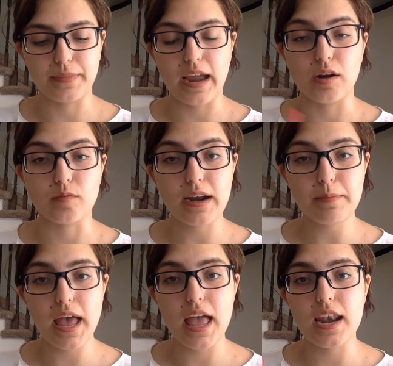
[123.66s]
a red
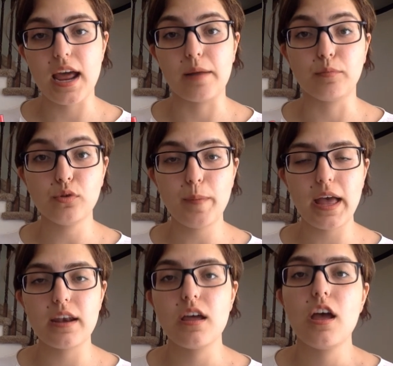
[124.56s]
pen and a blue pen.
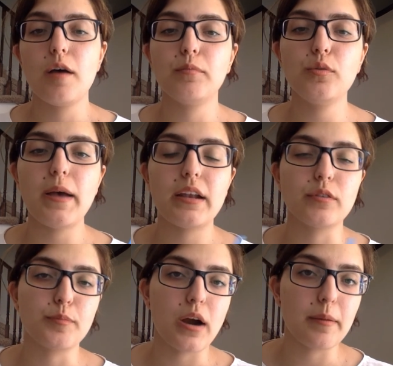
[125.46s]
Blue pen
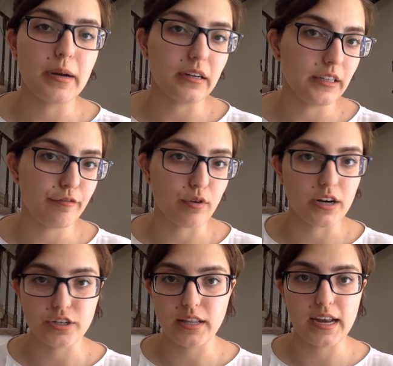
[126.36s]
was primarily for
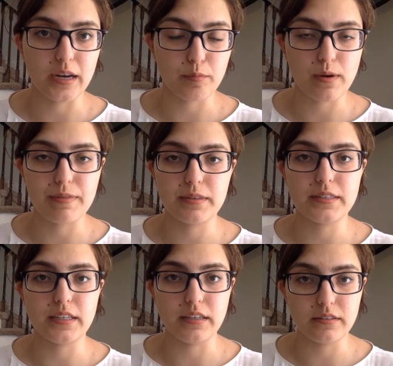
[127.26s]
underlining,
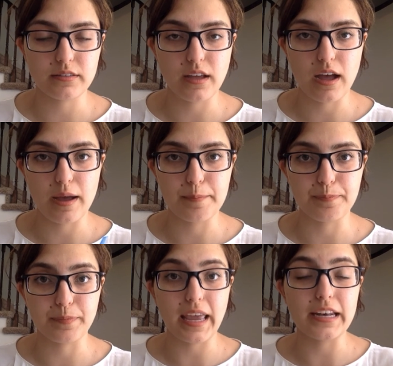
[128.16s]
parentheses,
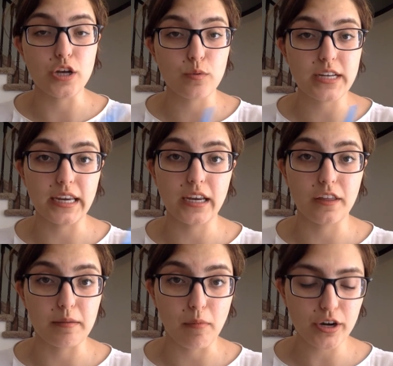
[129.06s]
and note-taking
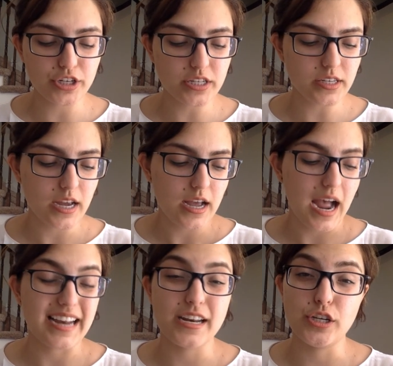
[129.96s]
on the margins.
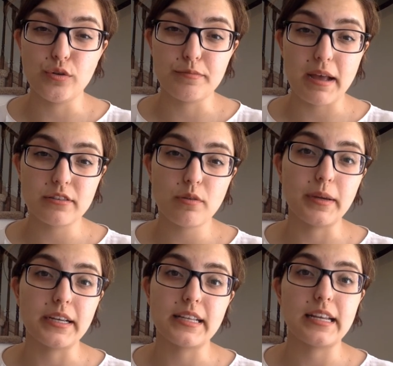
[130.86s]
I didn't use pencil
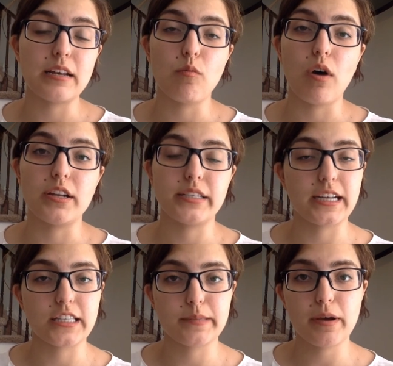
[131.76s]
because I didn't want it to
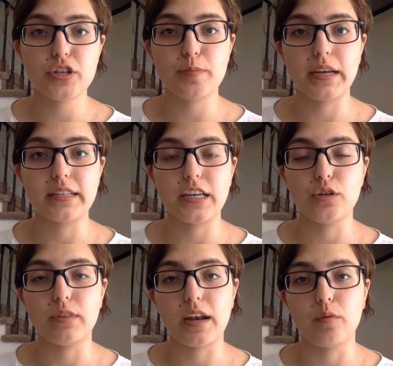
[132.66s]
get smudged, because I
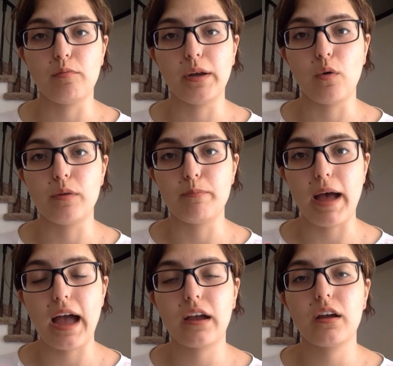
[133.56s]
knew that it would be going
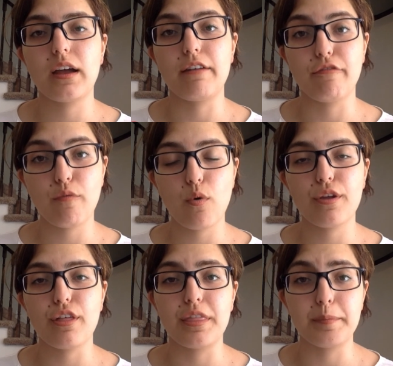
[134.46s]
back and
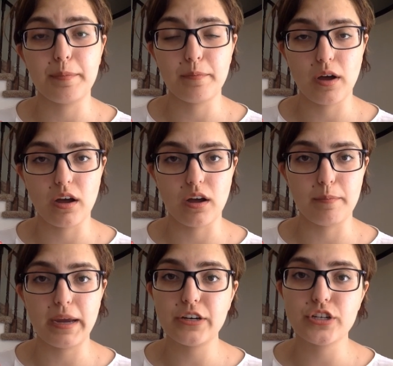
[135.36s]
forth on the
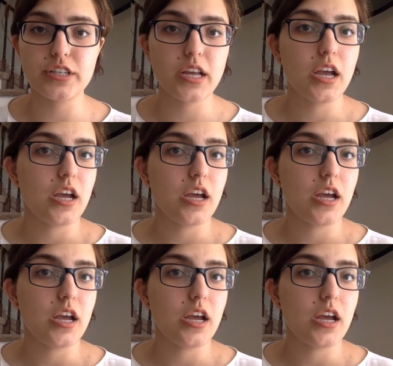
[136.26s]
pages,